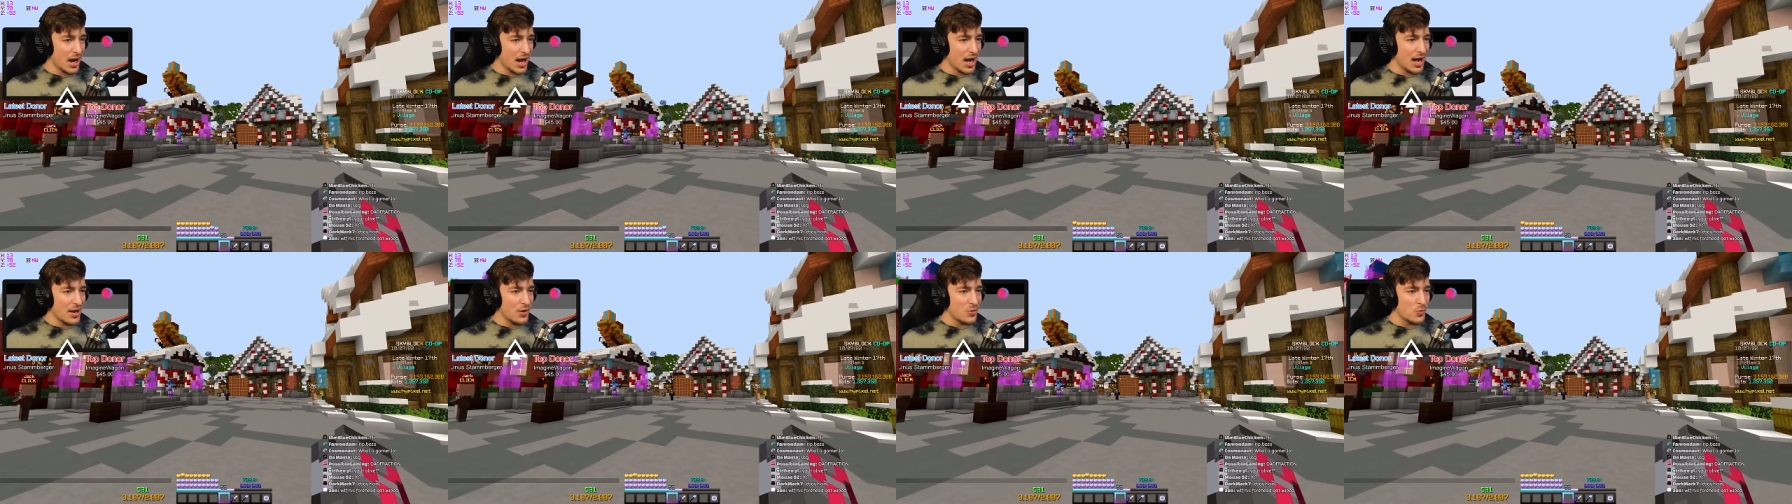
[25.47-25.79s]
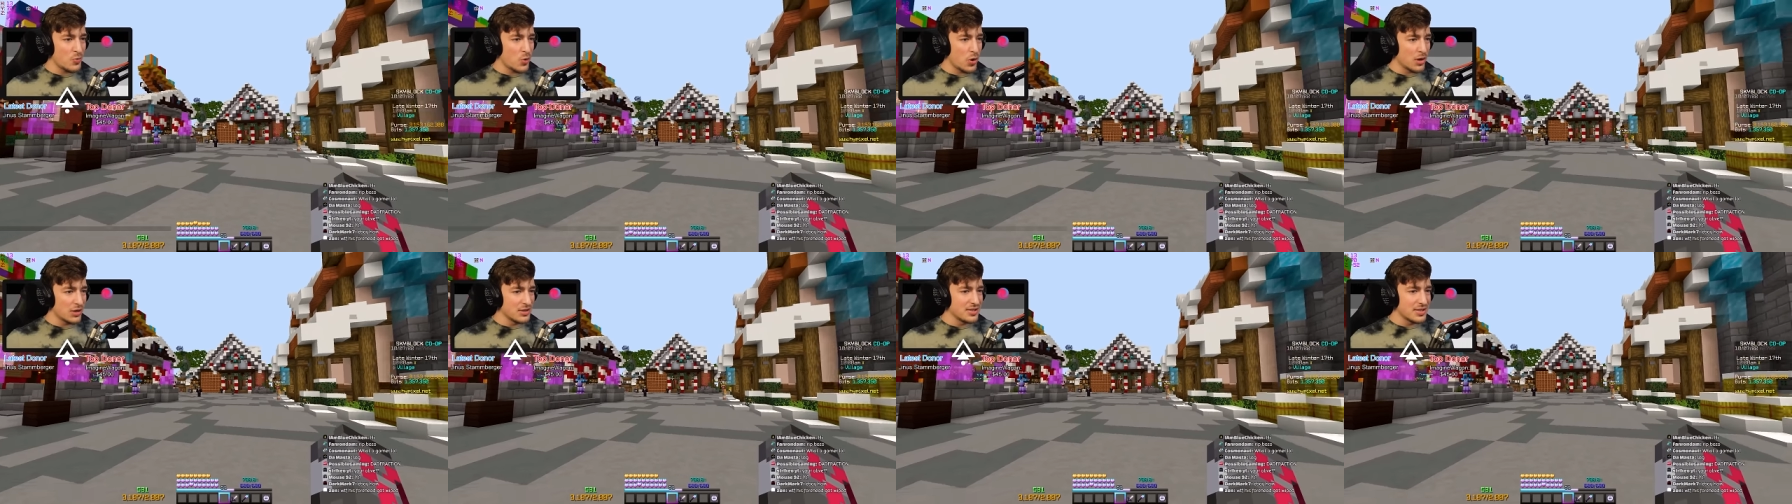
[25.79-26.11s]
I
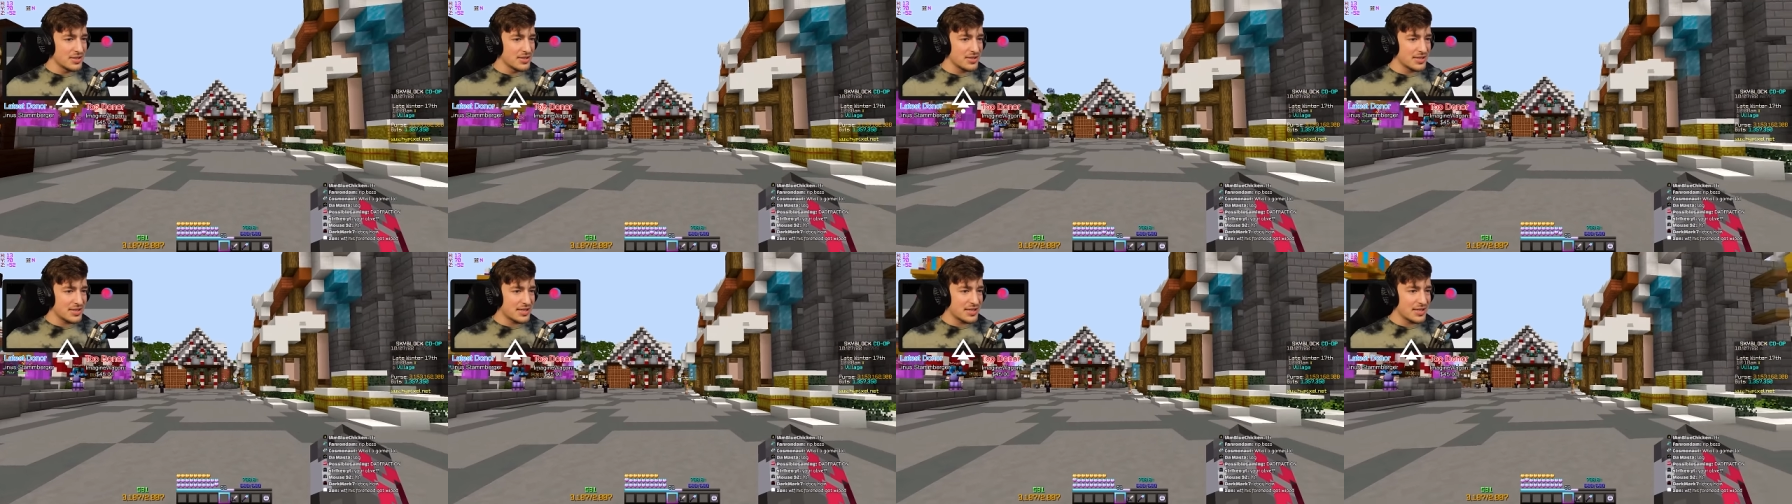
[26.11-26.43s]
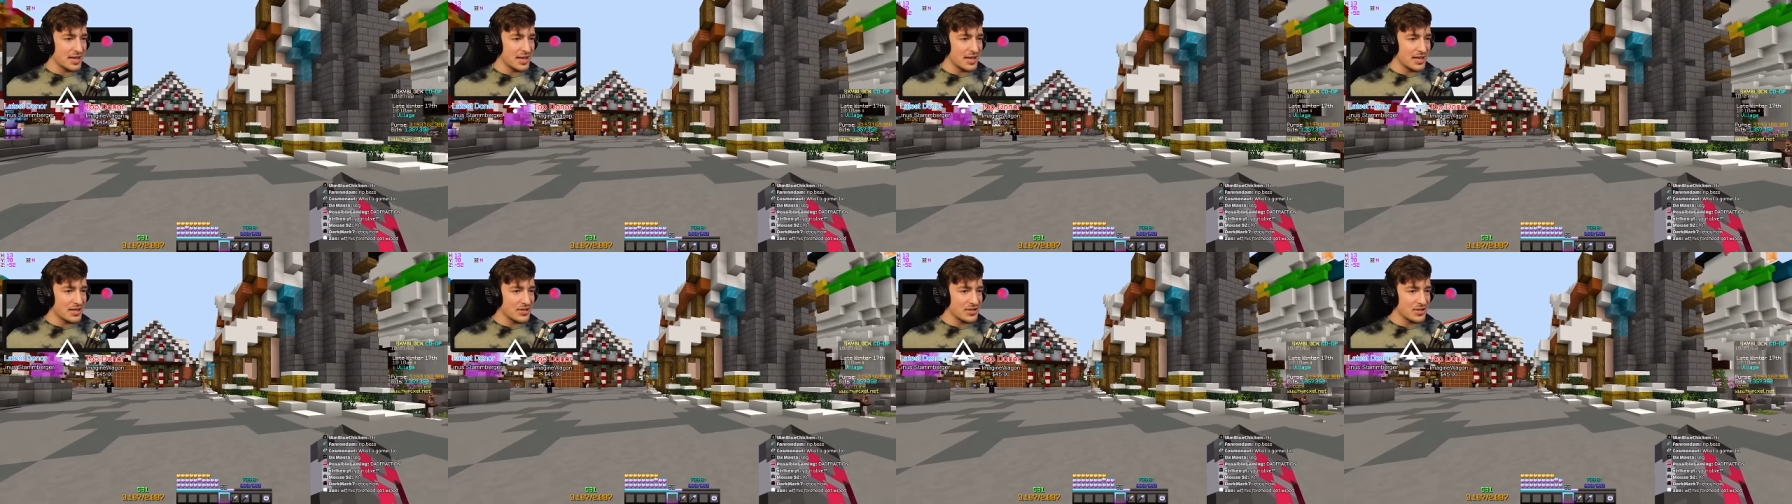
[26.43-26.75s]
wanted to
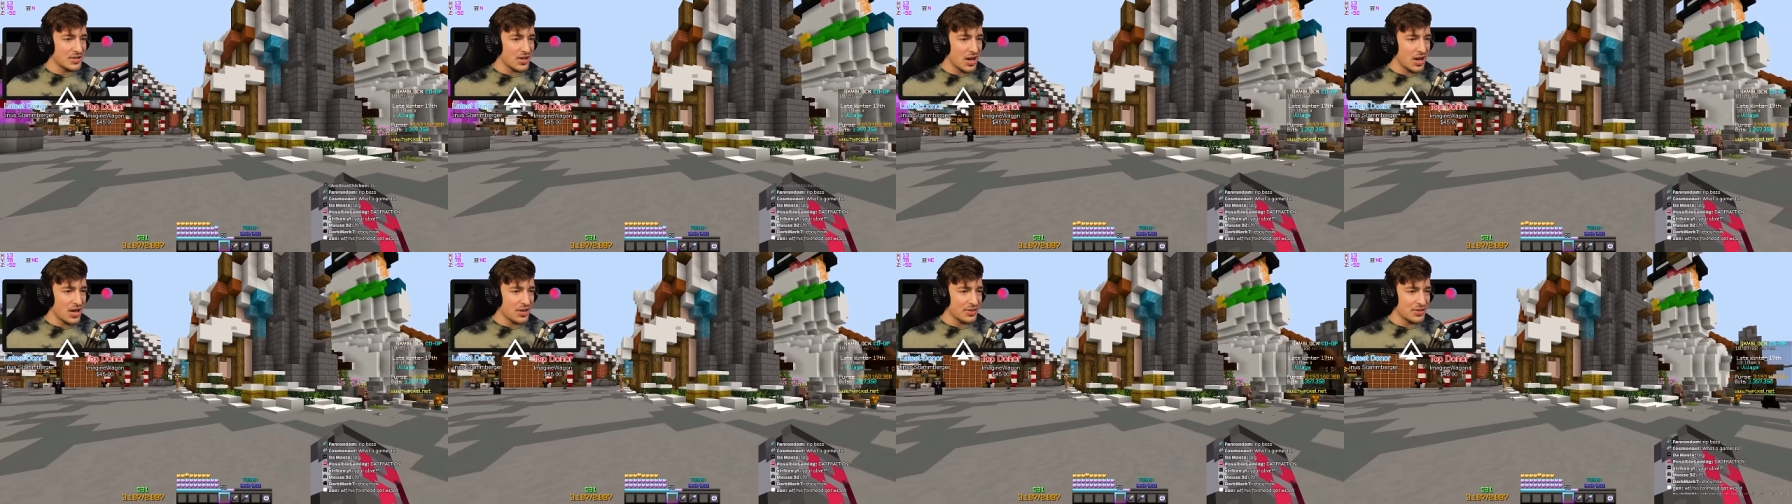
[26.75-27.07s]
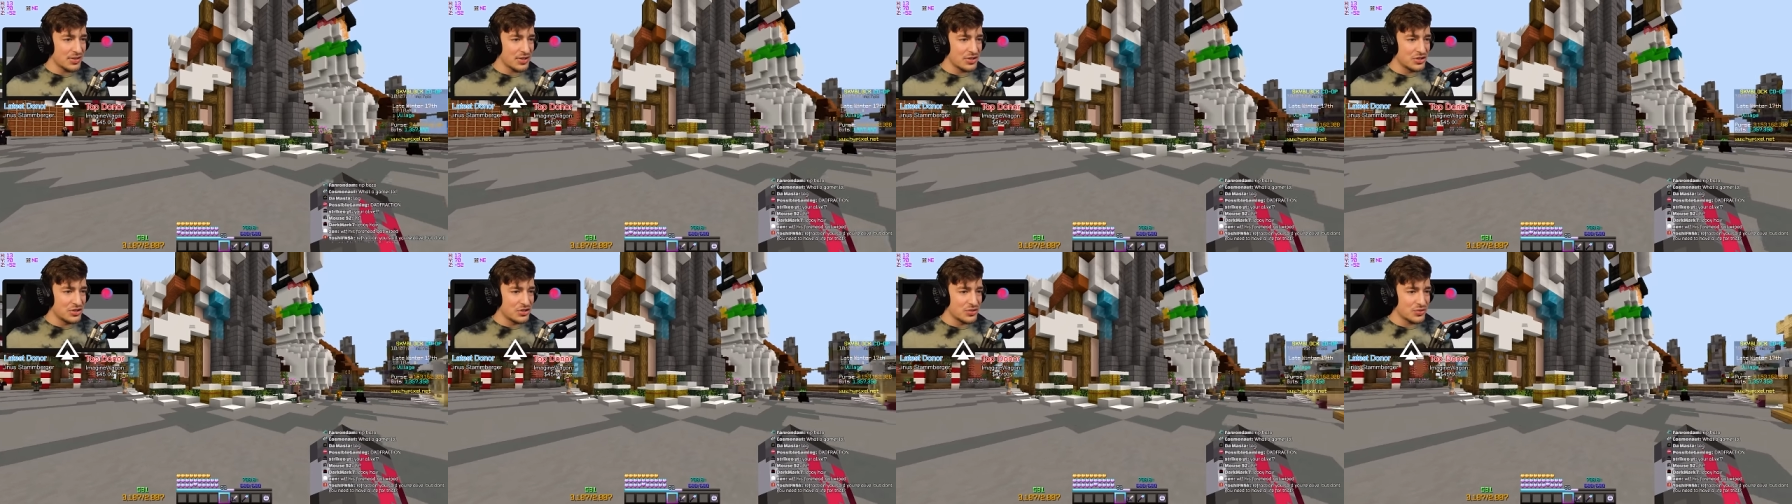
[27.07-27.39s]
kickstart
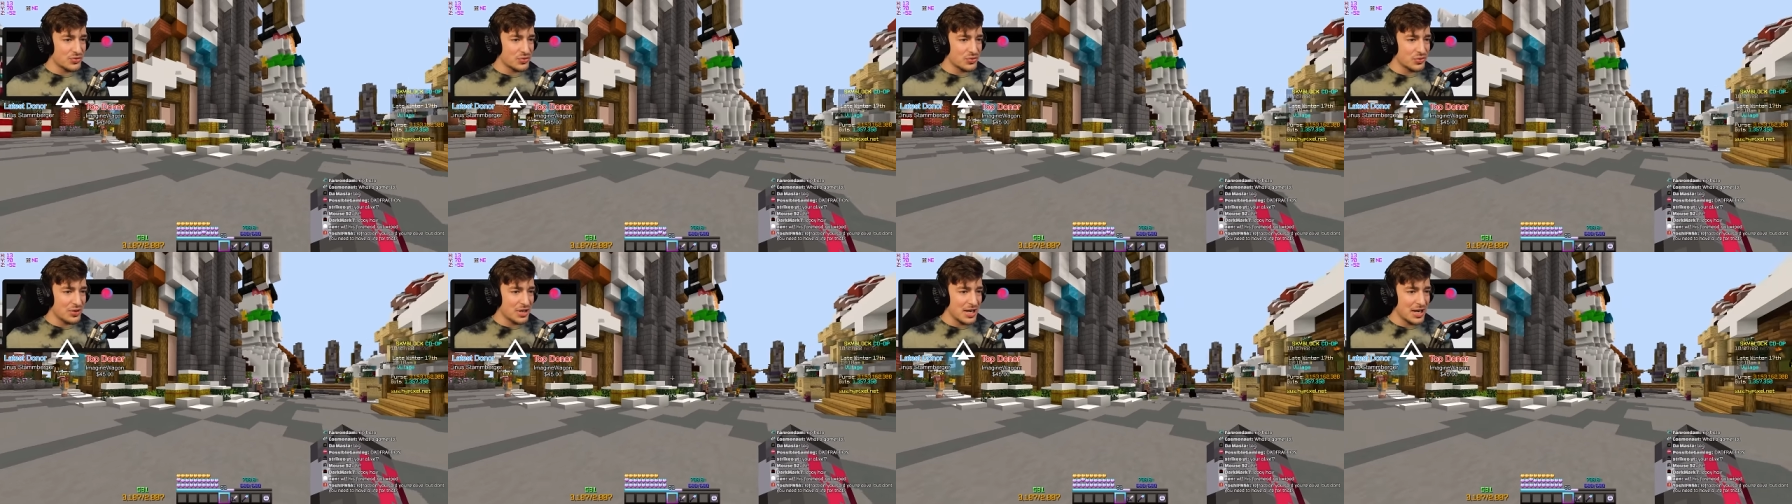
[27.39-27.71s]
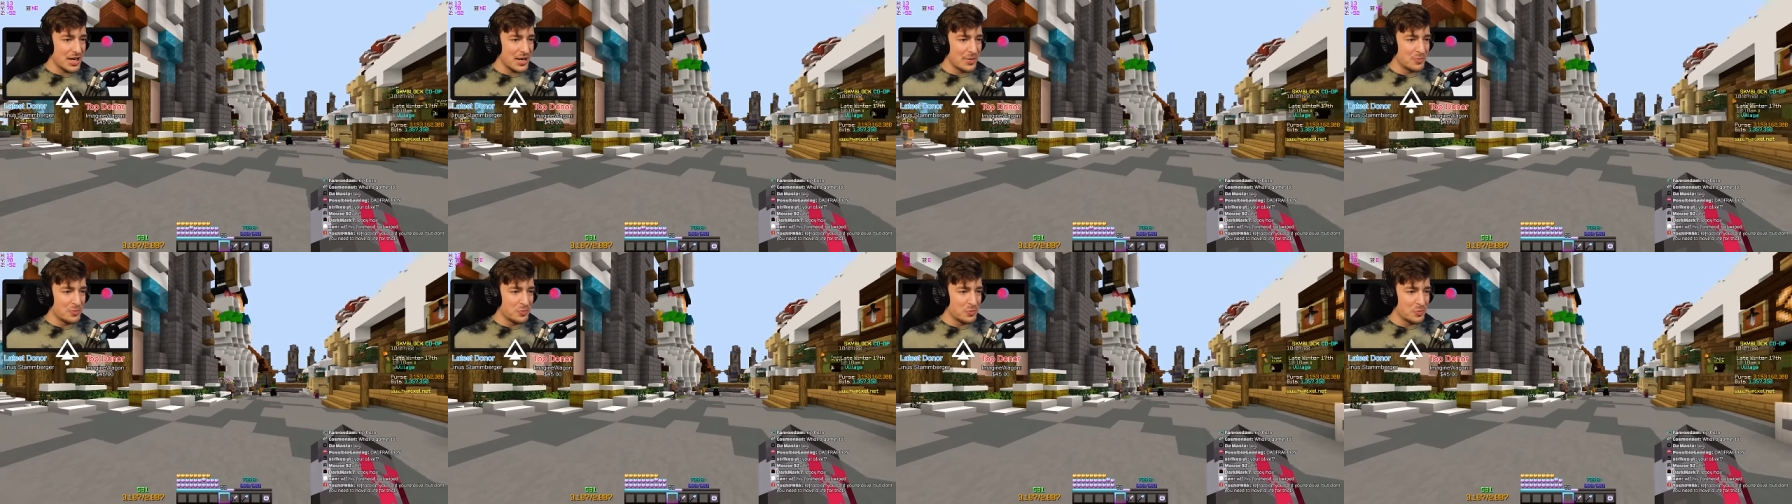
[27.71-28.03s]
this
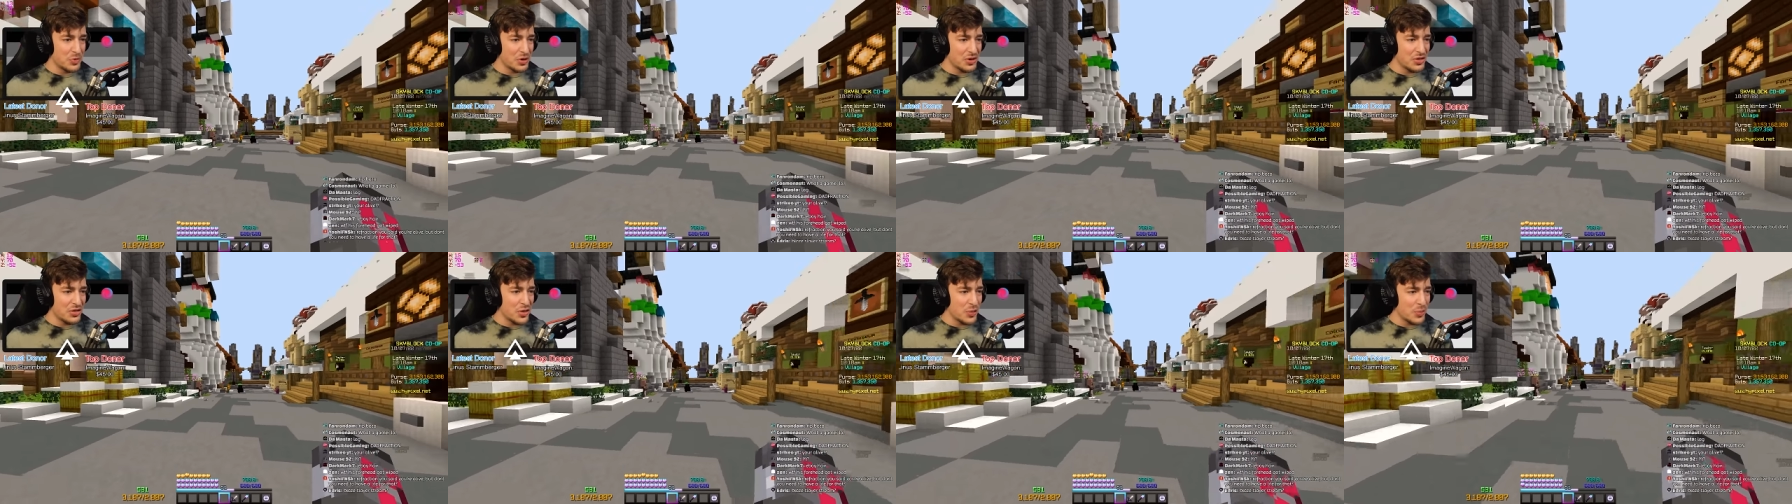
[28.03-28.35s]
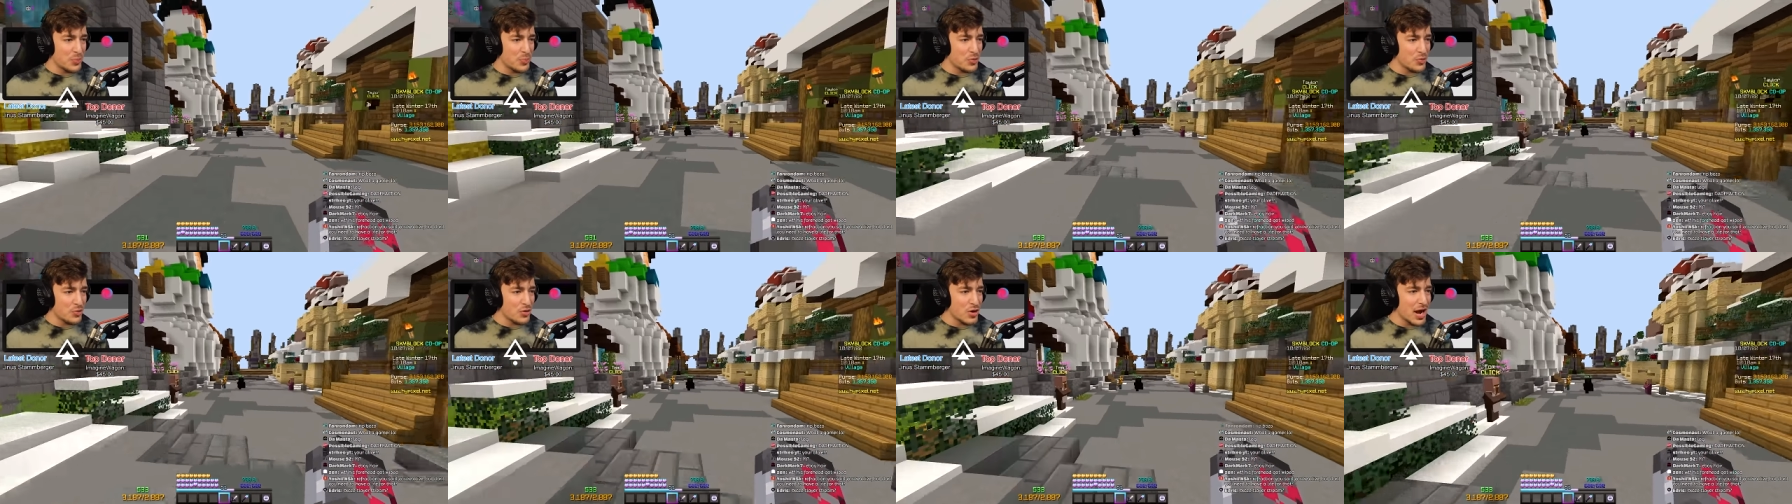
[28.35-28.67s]
stream with the
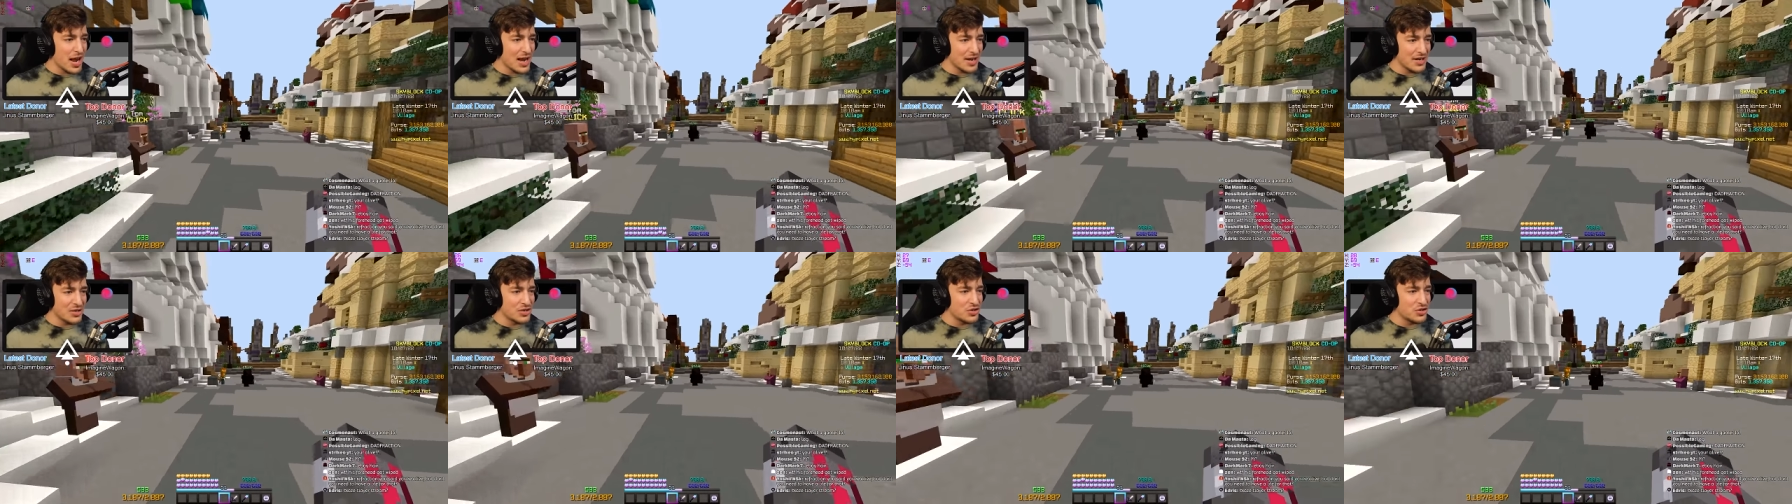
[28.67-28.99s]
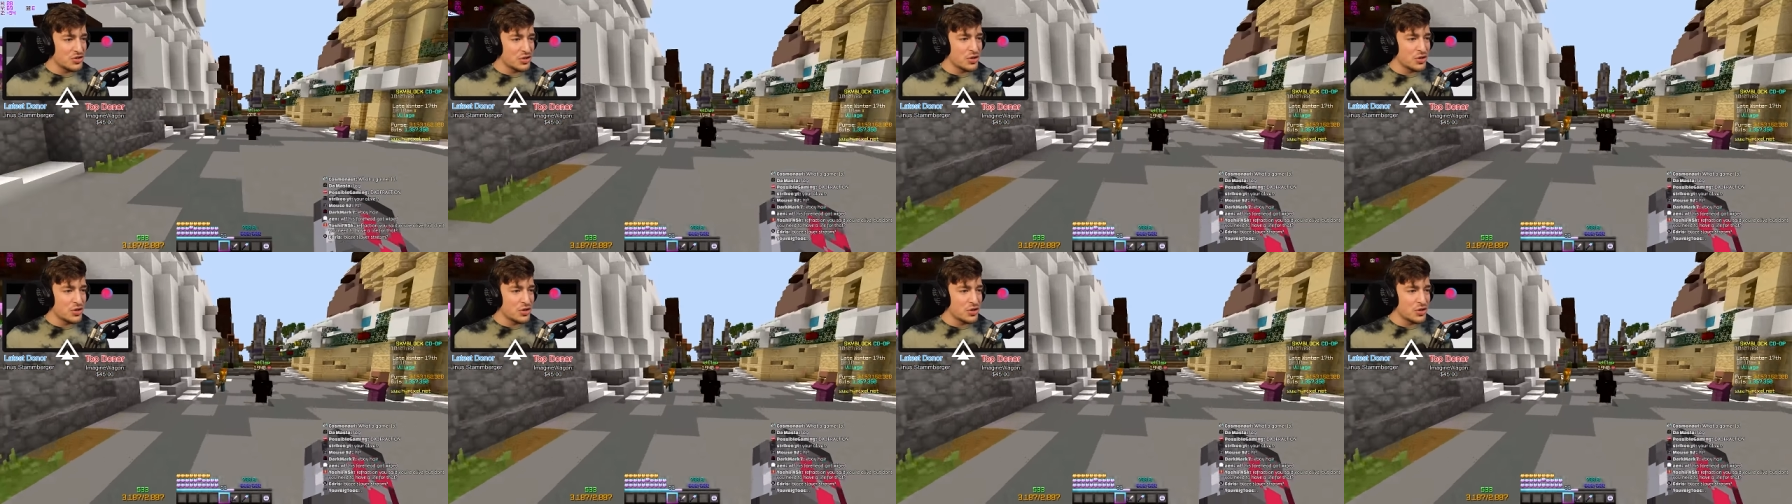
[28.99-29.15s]
brand